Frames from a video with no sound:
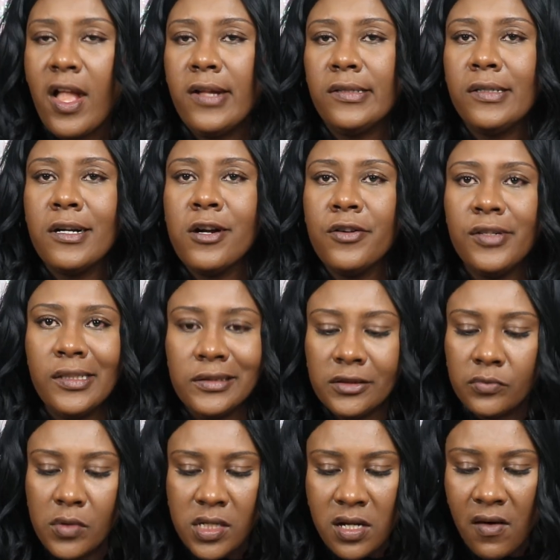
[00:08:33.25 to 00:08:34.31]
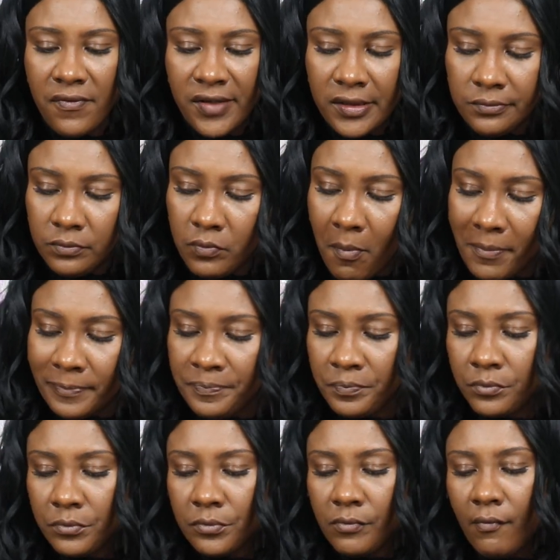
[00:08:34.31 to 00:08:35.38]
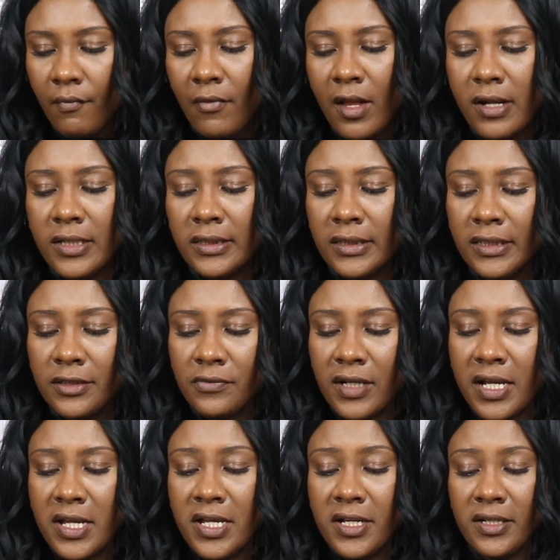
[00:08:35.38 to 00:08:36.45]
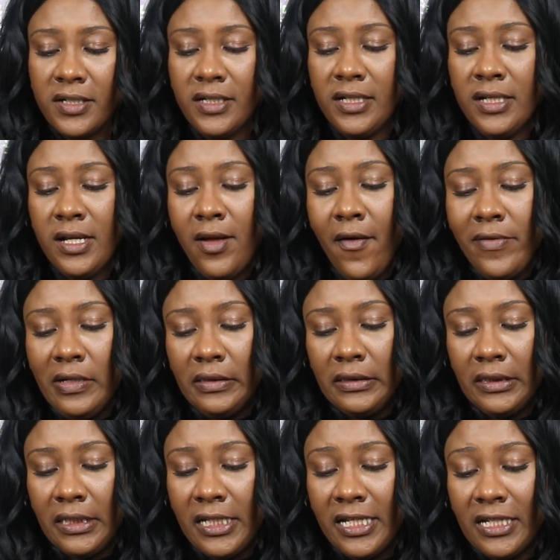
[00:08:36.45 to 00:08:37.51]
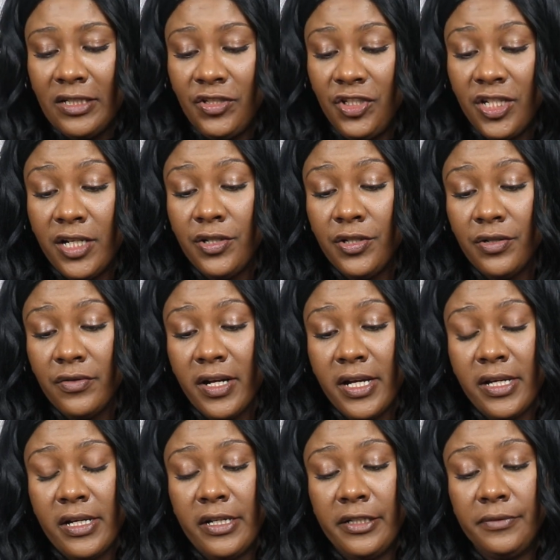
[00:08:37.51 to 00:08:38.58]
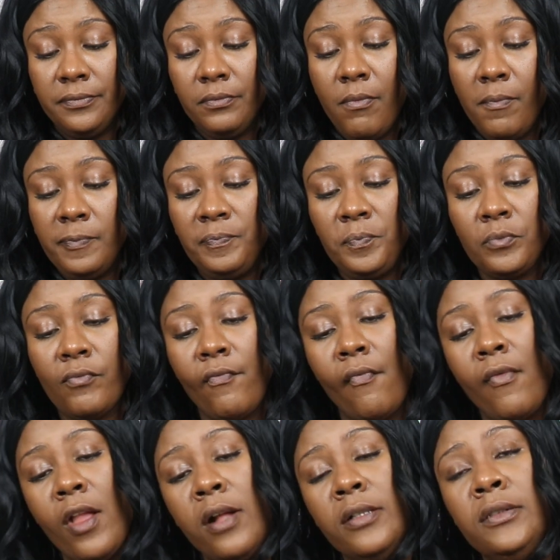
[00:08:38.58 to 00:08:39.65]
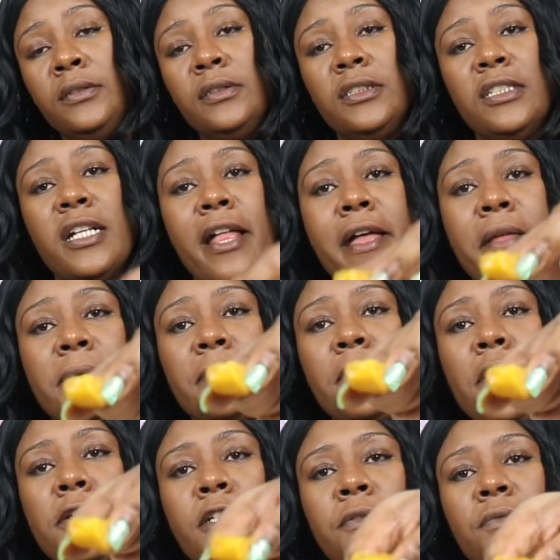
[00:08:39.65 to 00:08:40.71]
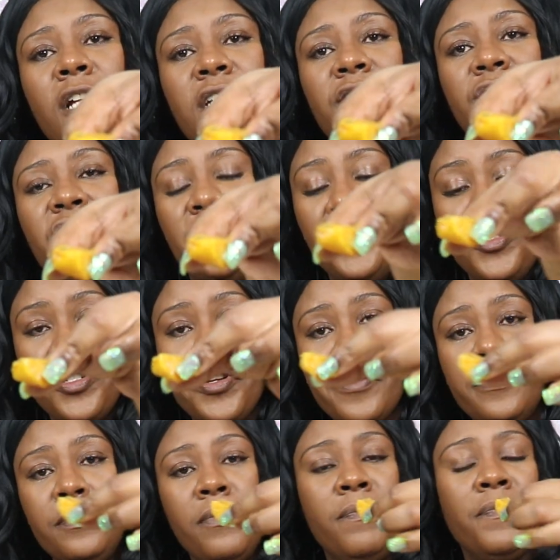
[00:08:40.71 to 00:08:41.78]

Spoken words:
And curry is one of it. And this right here is ginger right here. See that? That's ginger.